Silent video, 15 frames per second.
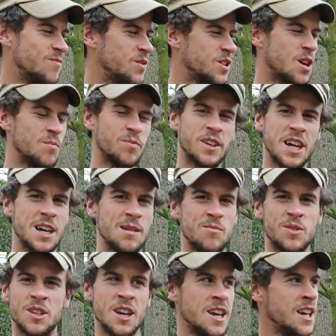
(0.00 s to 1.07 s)

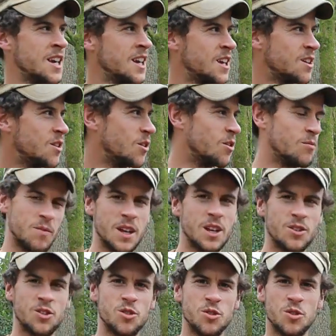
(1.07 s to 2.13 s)
Sometimes, you know,
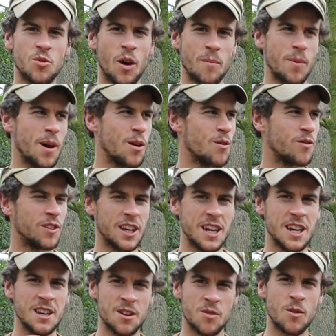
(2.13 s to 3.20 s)
it's shooting quite
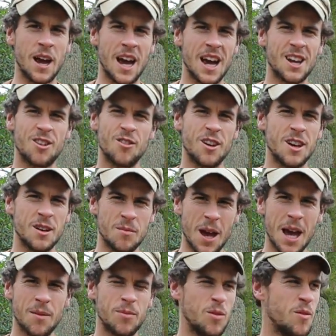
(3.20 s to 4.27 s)
powerfully, quite accurate, I'm
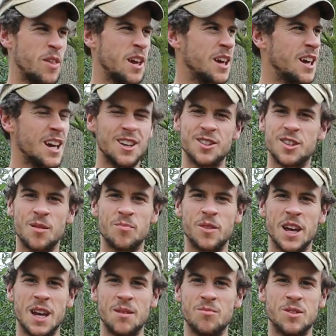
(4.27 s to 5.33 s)
happy with it, and
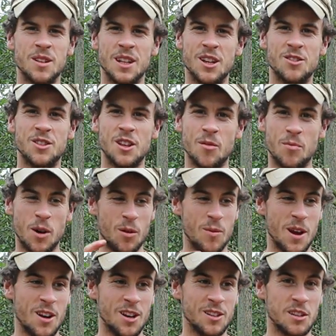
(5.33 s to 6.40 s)
sometimes literally the ball
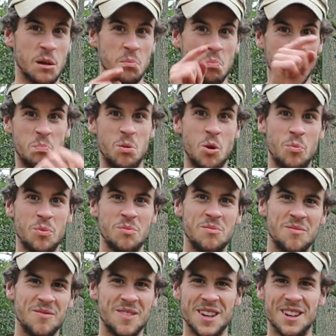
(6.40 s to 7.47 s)
bearing's like bloop,
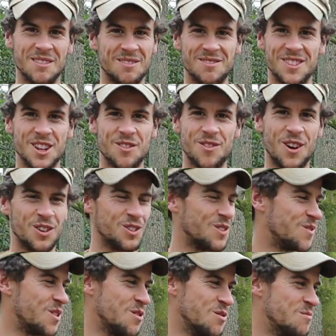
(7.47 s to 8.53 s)
and this falls a
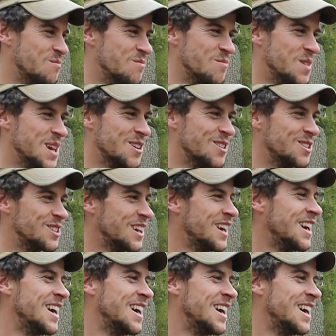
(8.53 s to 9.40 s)
few meters.